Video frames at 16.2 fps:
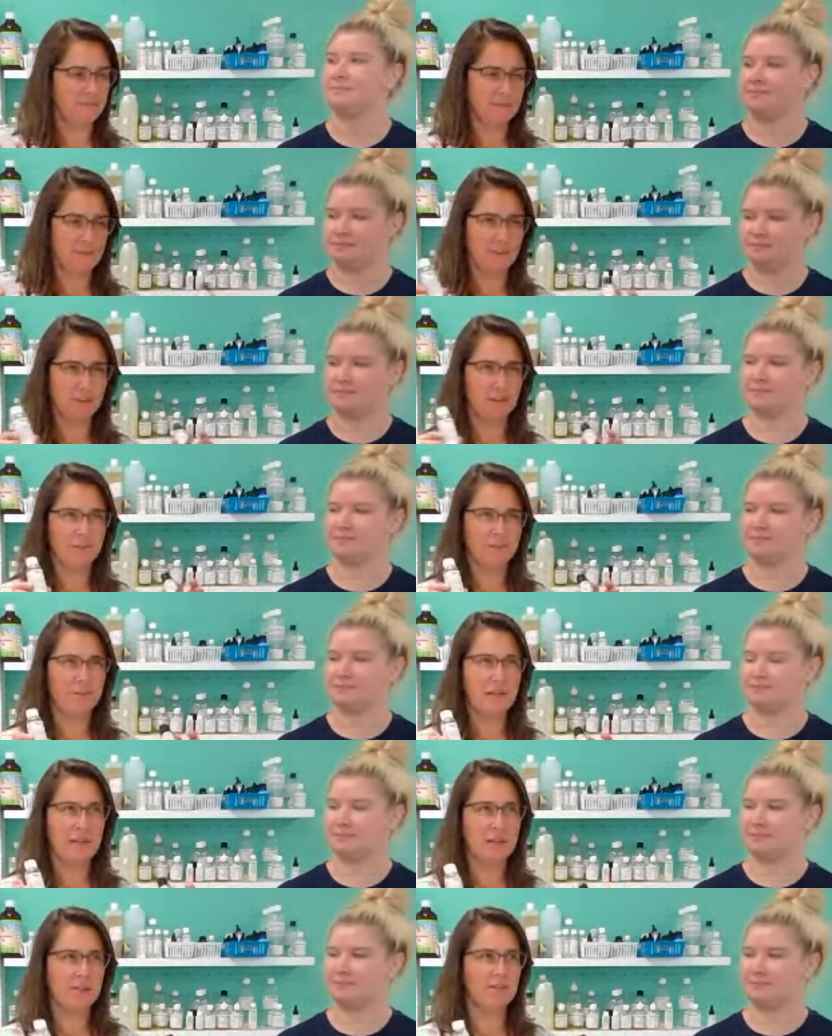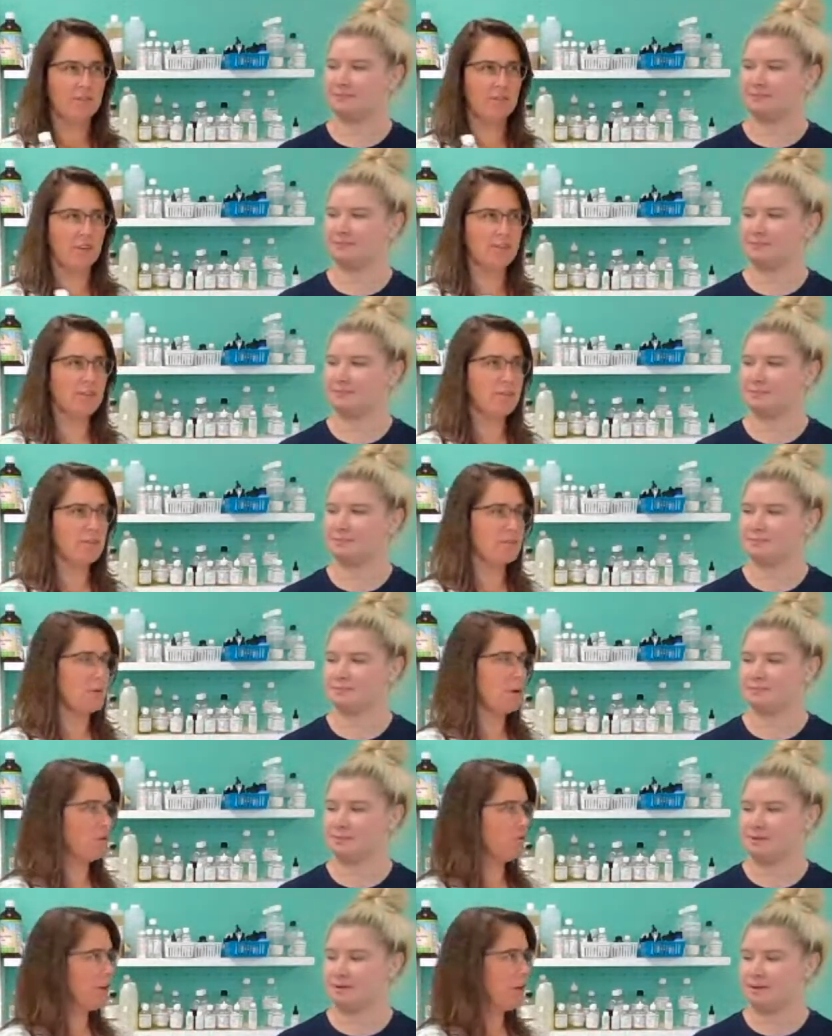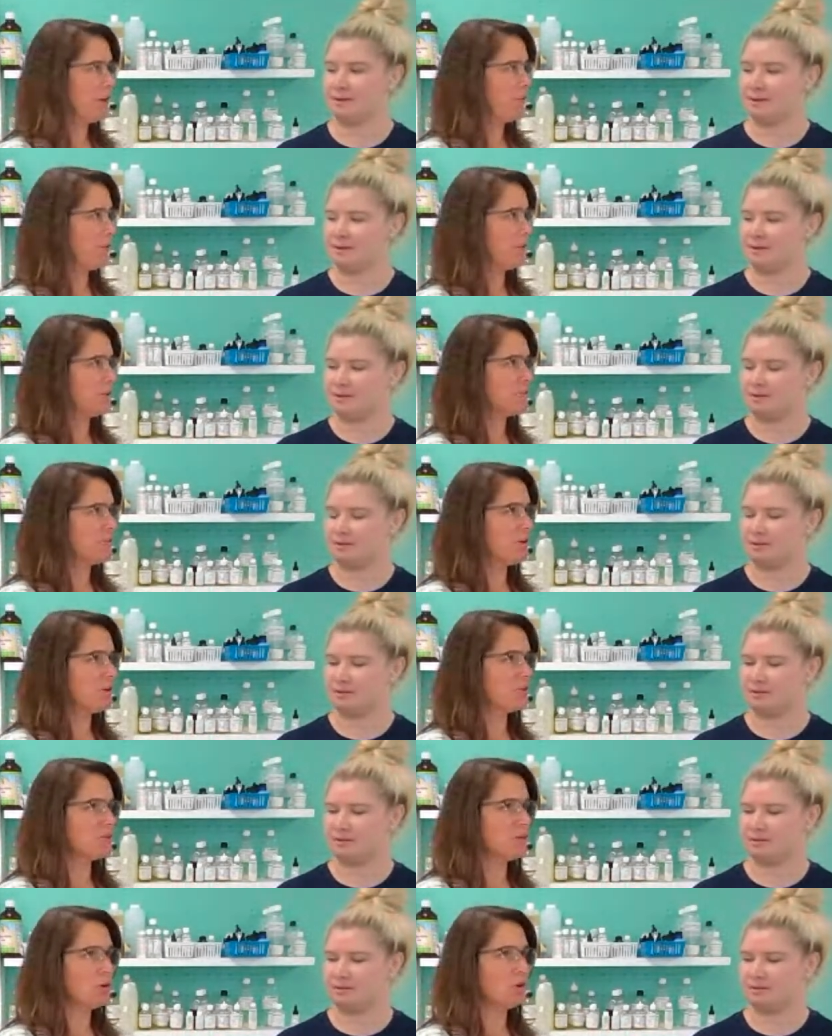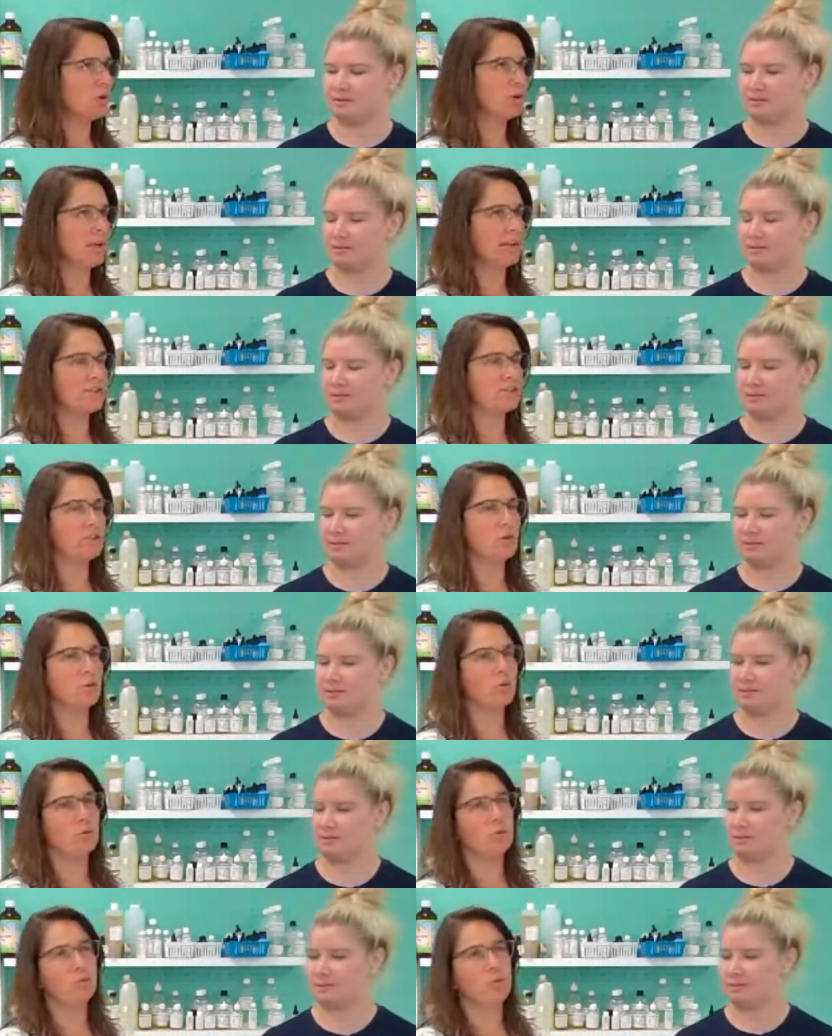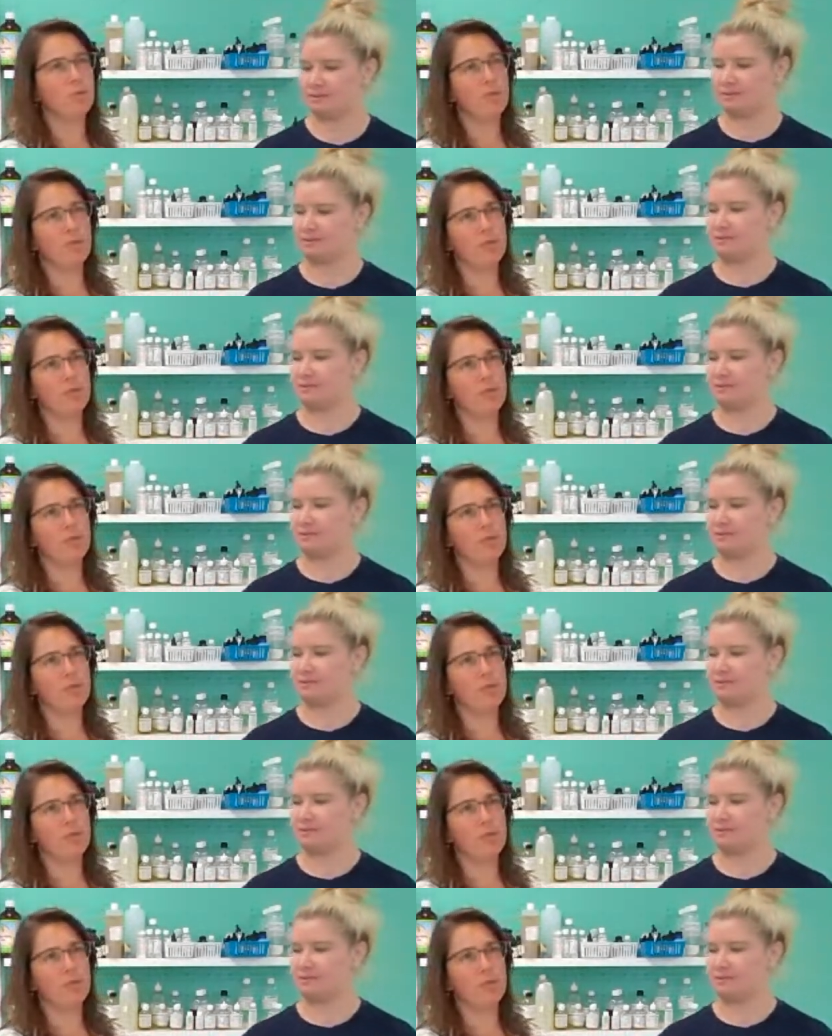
Speaker 1: So doesn't smell great, but it's also like so.